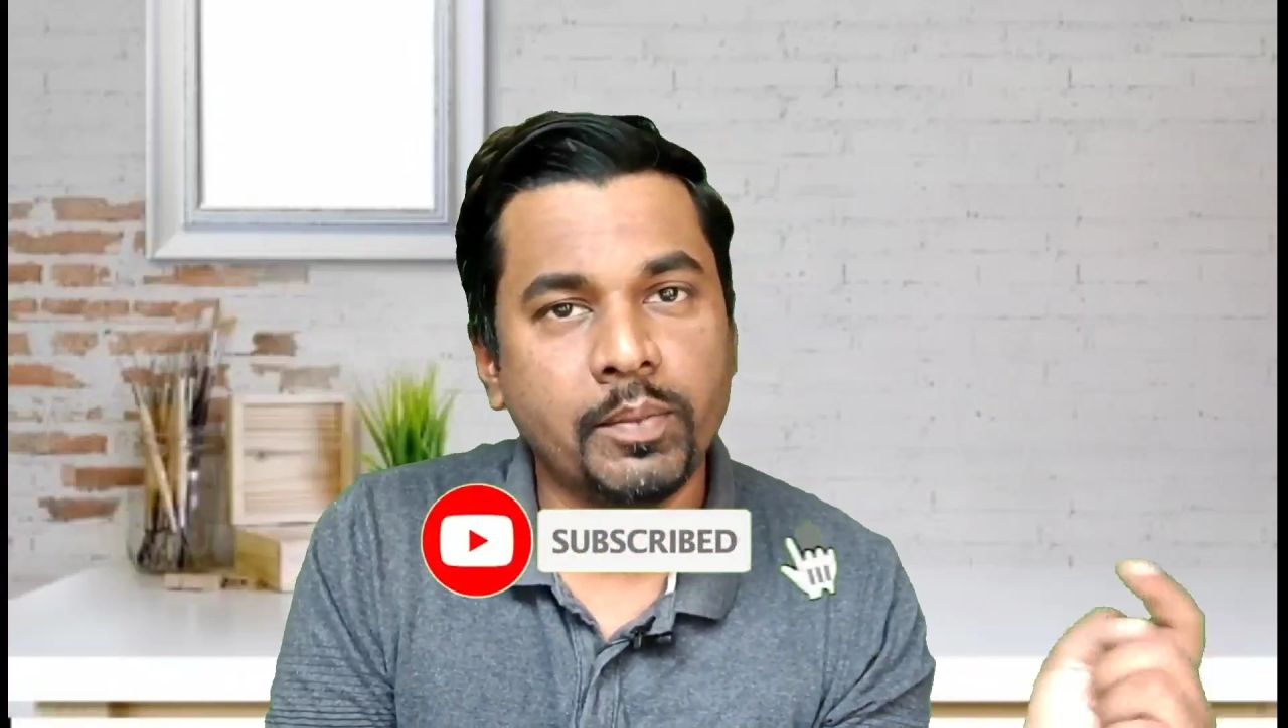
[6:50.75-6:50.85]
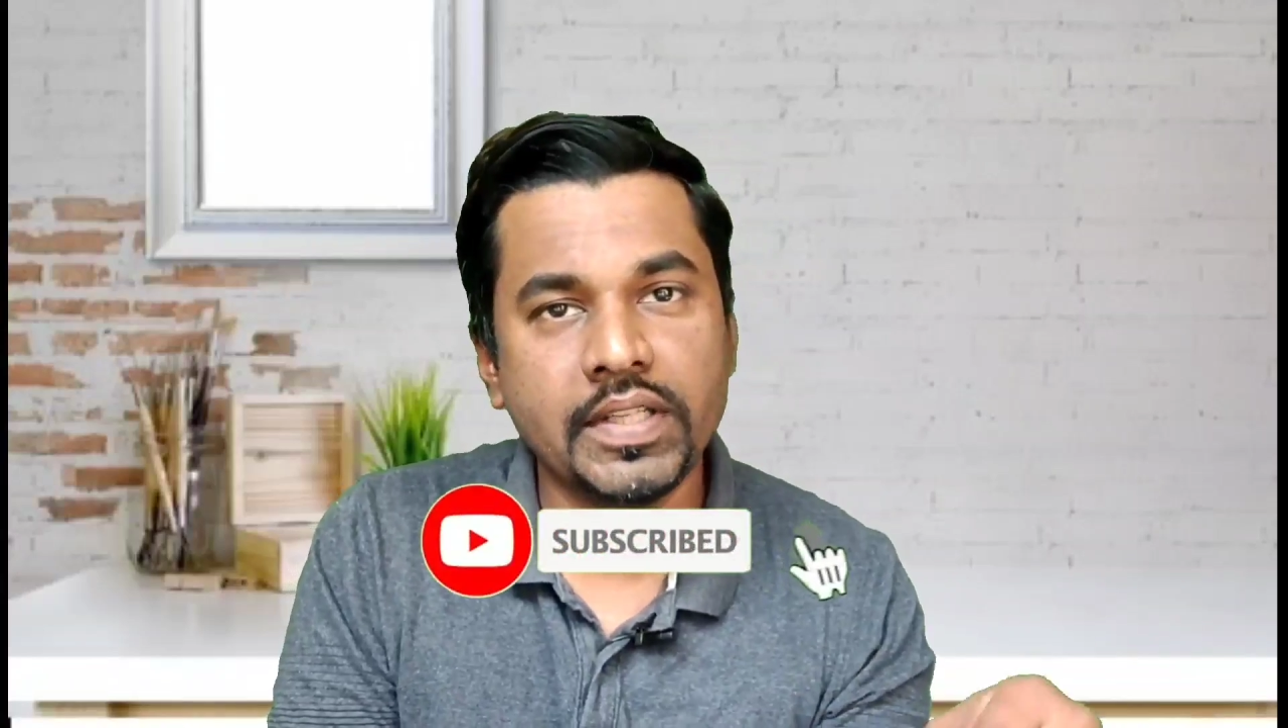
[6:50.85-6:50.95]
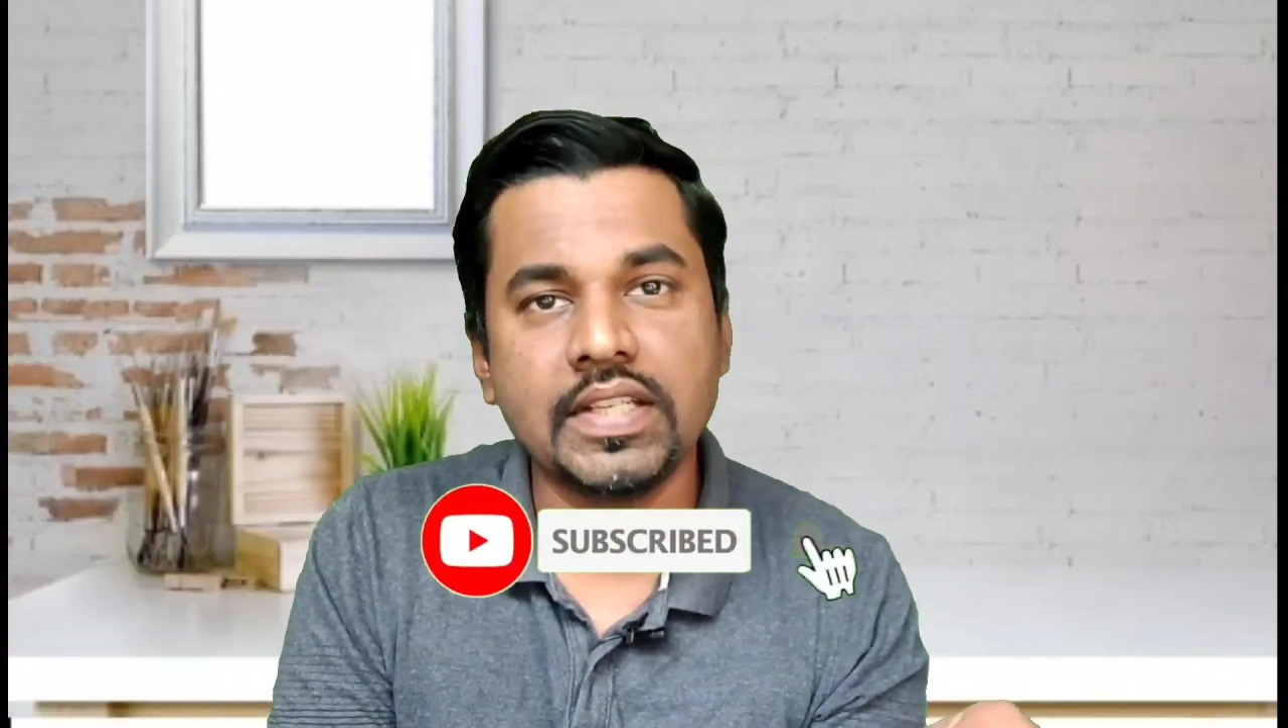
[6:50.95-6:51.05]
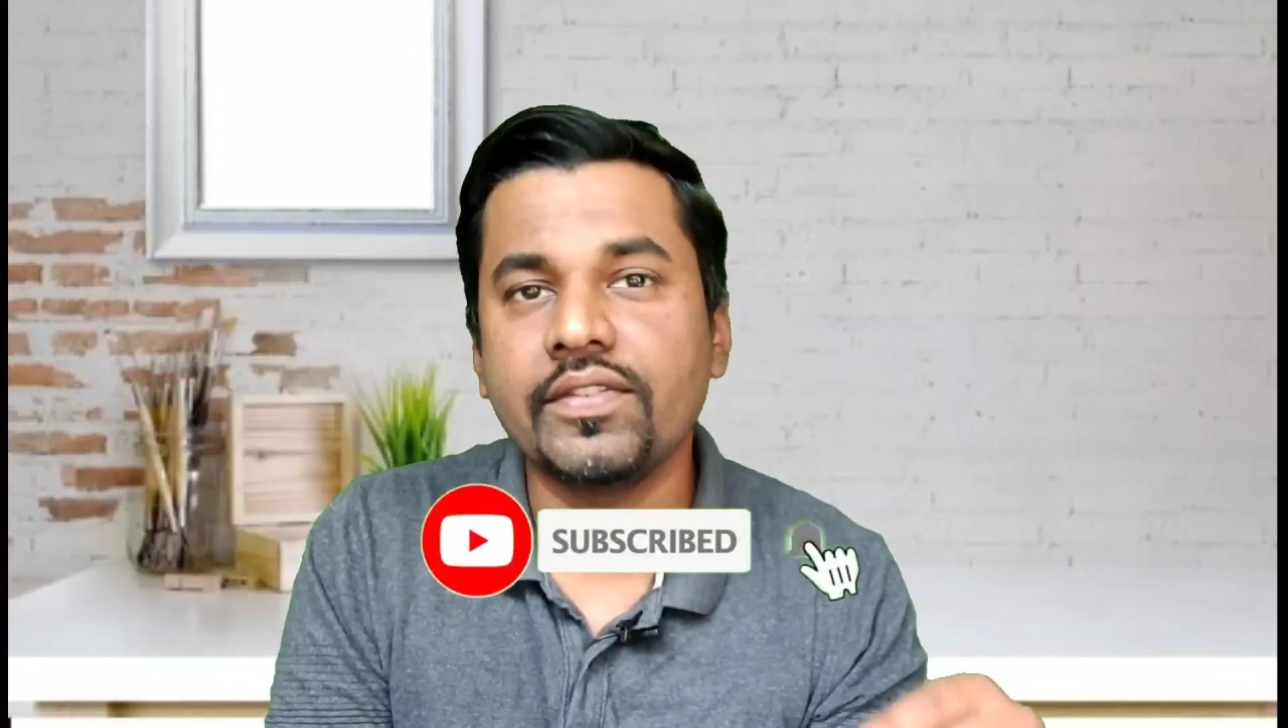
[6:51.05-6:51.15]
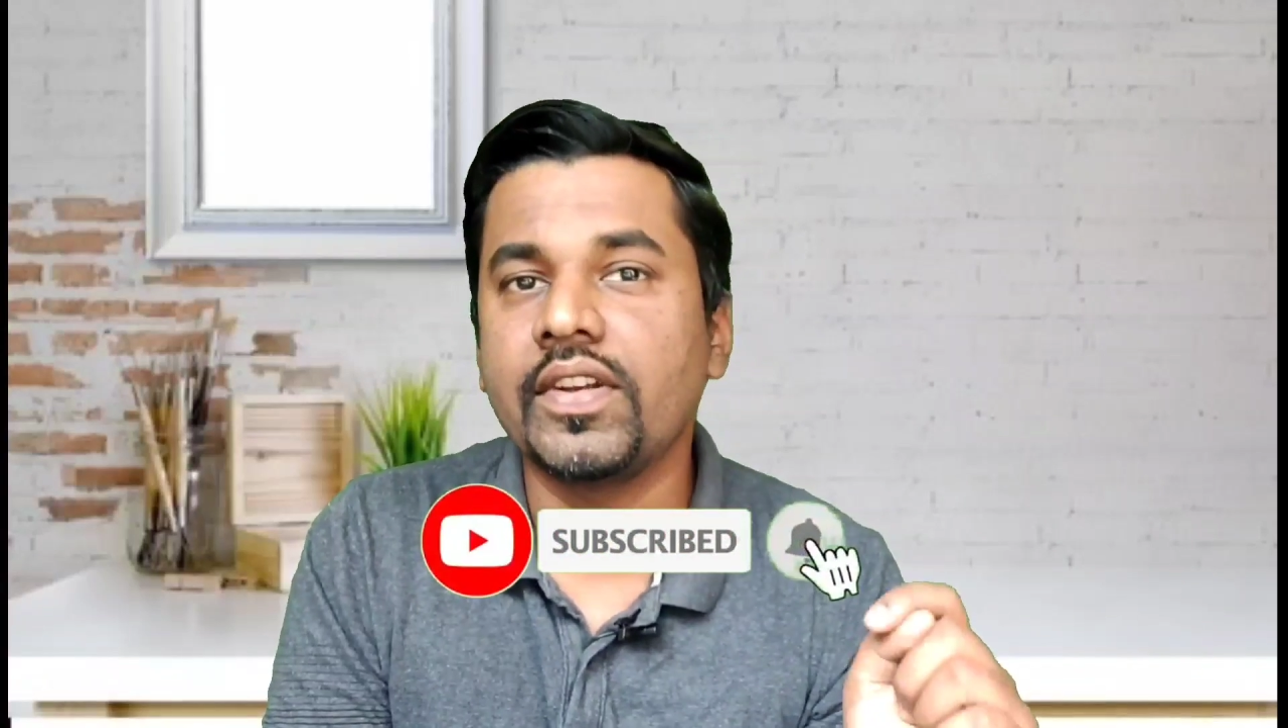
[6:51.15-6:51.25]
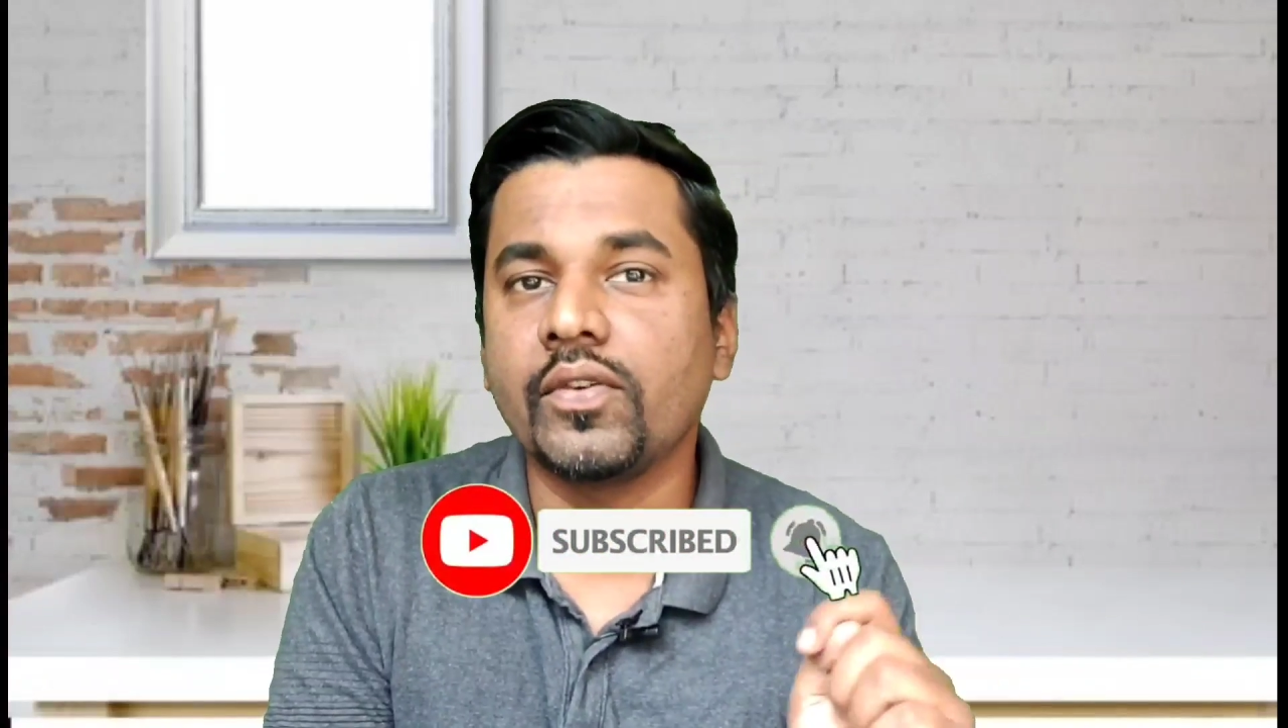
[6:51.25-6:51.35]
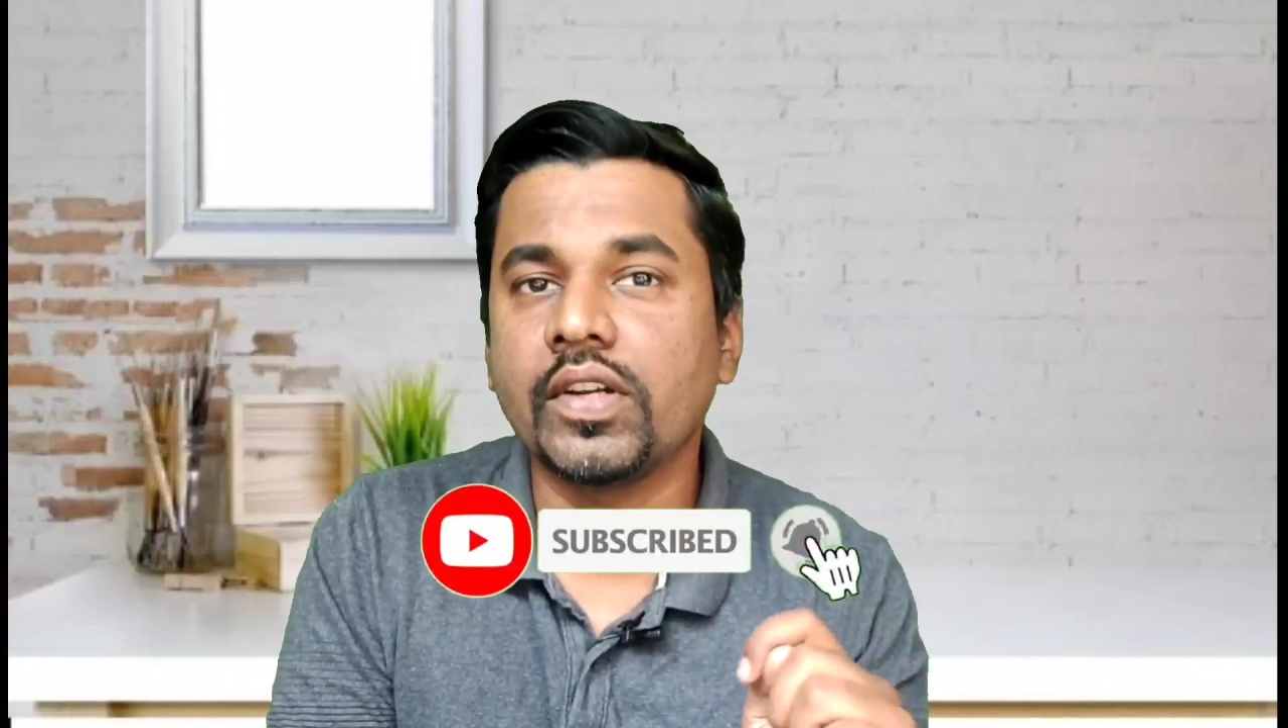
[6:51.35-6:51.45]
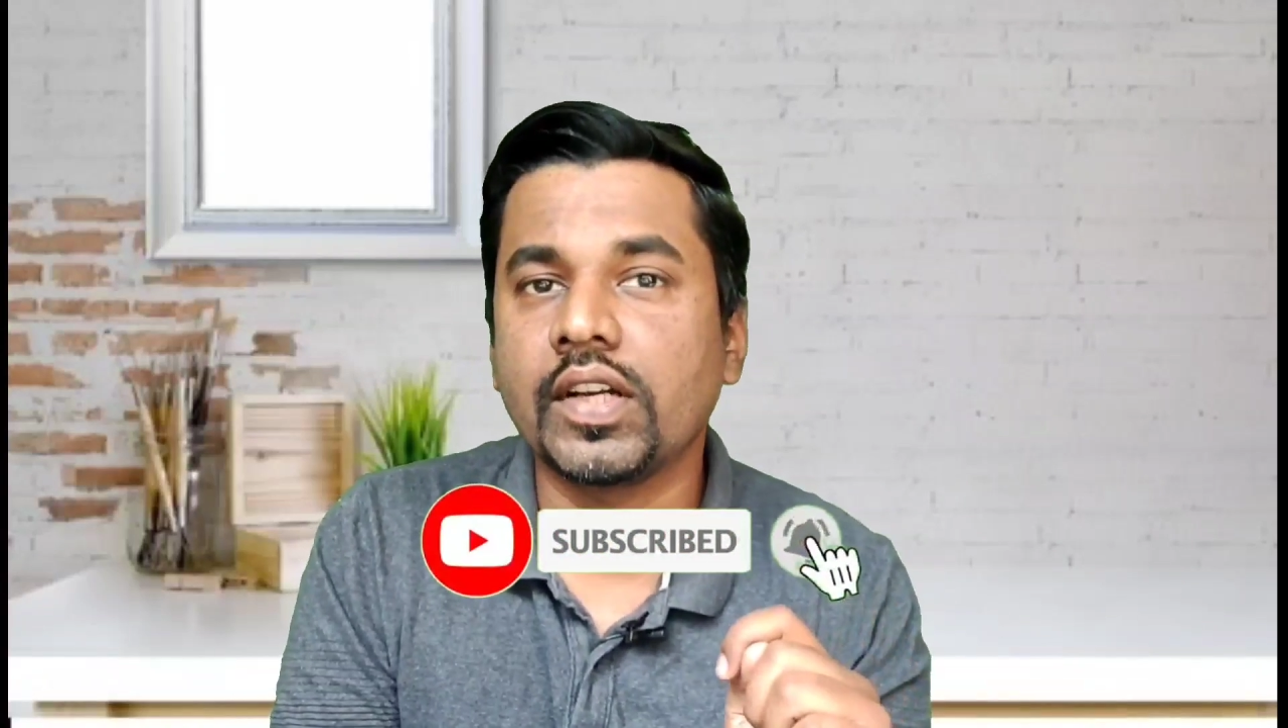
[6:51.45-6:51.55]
please leave down